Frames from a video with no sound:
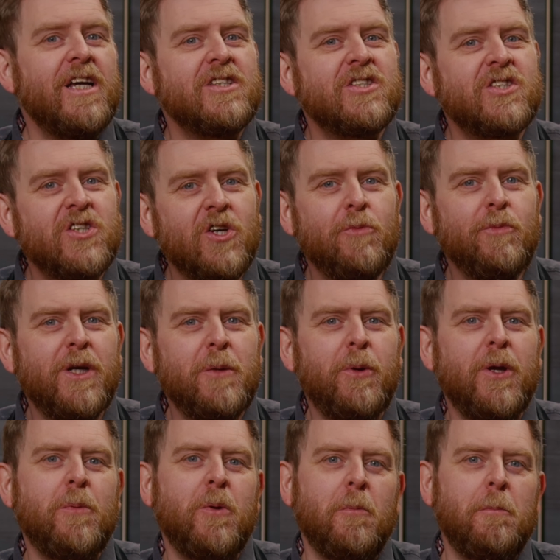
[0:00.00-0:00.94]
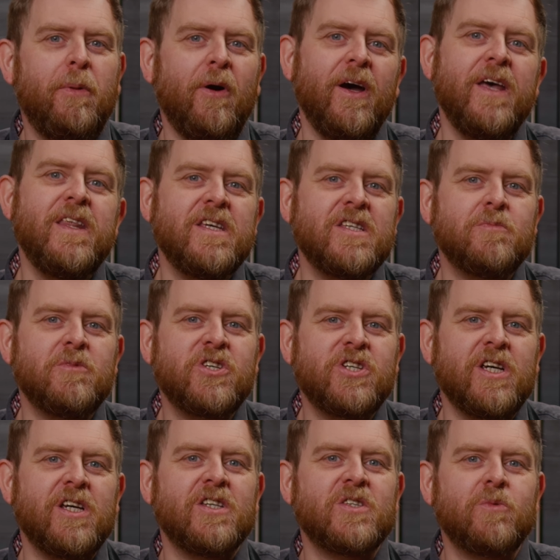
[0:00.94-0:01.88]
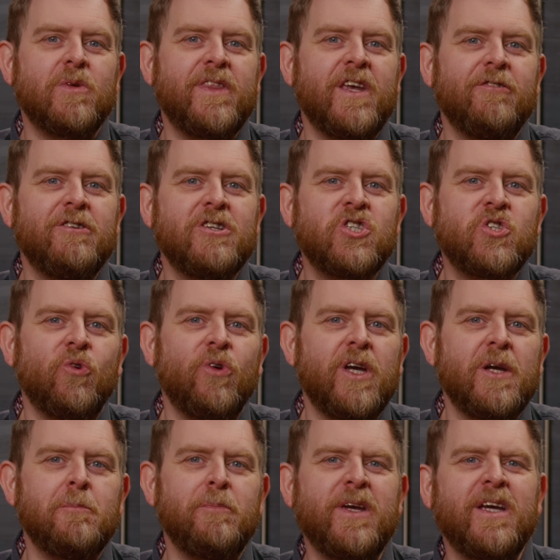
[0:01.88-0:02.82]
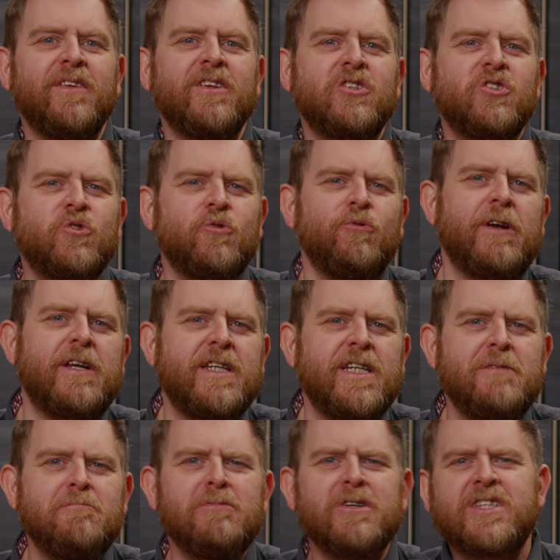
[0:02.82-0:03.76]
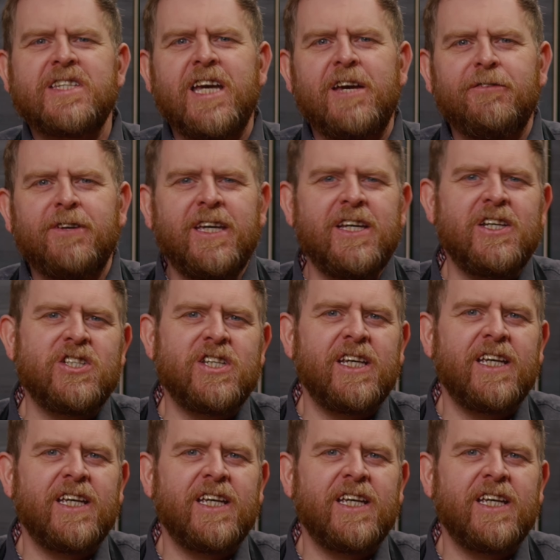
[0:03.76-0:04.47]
so many people buy these machines when they're enjoying being the trendy must-have kitchen